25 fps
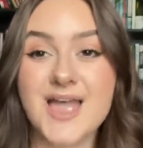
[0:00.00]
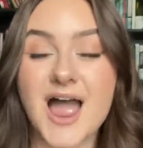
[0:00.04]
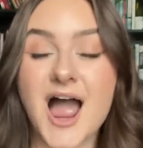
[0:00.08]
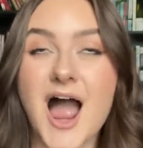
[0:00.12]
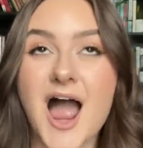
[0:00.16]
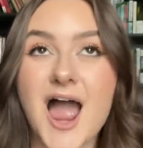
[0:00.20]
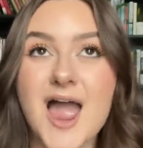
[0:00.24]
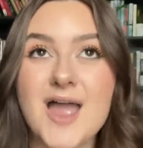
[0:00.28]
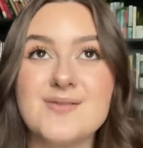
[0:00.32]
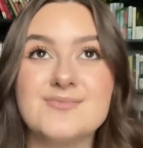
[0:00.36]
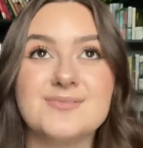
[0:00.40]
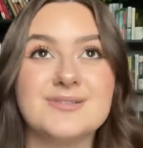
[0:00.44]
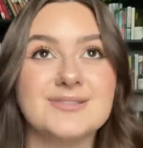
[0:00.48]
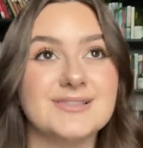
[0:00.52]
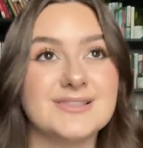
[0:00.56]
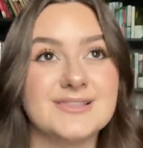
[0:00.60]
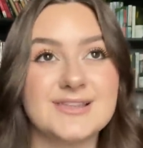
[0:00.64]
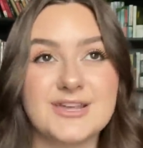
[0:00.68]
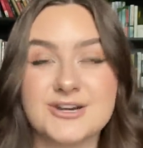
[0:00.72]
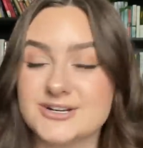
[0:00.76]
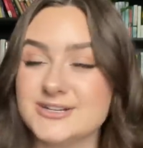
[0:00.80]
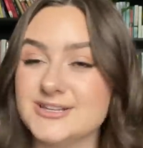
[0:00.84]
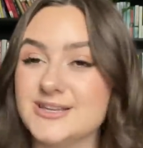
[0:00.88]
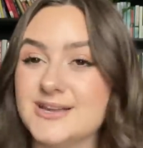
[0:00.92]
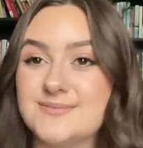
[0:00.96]
I am
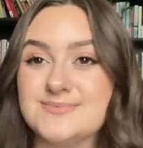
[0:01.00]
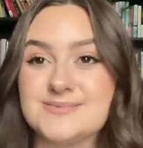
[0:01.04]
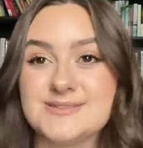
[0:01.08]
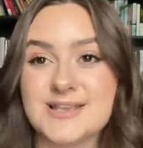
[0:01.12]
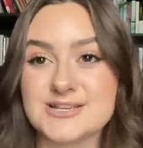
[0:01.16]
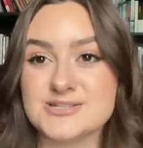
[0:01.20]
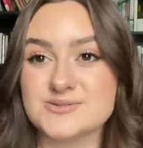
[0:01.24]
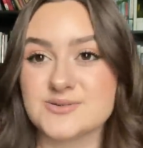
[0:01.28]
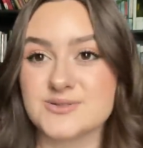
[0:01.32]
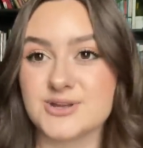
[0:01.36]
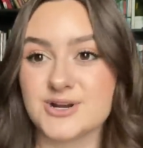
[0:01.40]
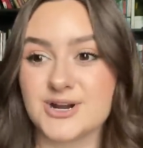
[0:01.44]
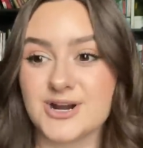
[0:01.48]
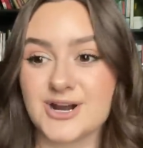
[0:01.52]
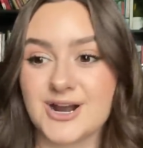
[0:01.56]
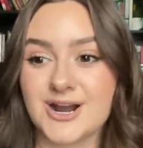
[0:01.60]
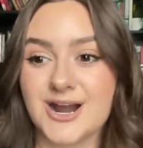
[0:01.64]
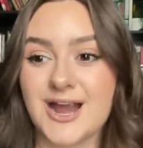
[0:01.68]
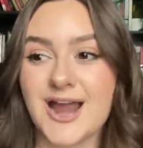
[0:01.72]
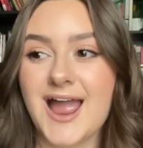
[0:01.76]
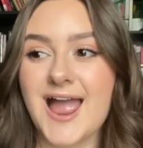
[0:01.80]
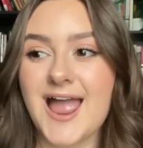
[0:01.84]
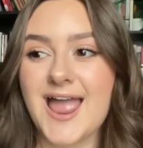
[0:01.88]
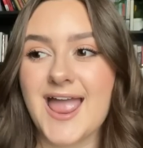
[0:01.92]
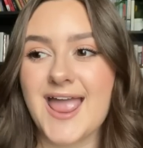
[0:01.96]
literally obsessed with
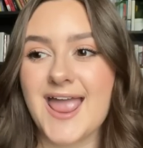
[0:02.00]
her.